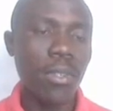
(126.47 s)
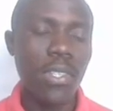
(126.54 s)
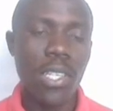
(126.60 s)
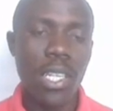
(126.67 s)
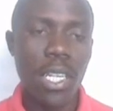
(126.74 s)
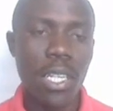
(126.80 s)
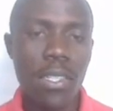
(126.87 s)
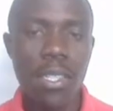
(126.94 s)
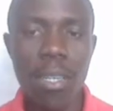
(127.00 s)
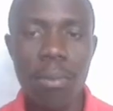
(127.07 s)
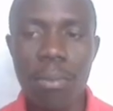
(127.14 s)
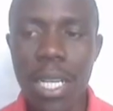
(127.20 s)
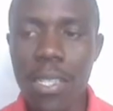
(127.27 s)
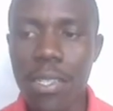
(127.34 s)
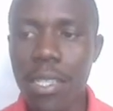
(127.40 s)
we select
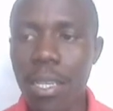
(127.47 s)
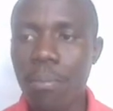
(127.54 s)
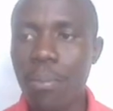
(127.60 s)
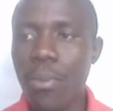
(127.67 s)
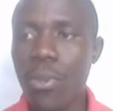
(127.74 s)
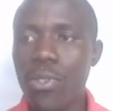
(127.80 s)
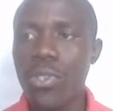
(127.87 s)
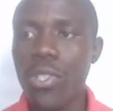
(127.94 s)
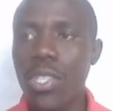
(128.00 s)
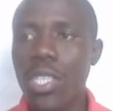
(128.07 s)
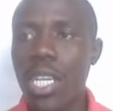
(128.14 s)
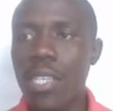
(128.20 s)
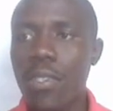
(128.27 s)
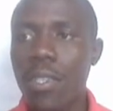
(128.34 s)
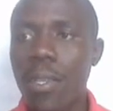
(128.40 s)
step by step
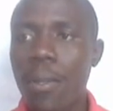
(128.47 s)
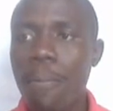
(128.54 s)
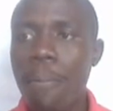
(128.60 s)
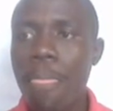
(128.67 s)
procedures.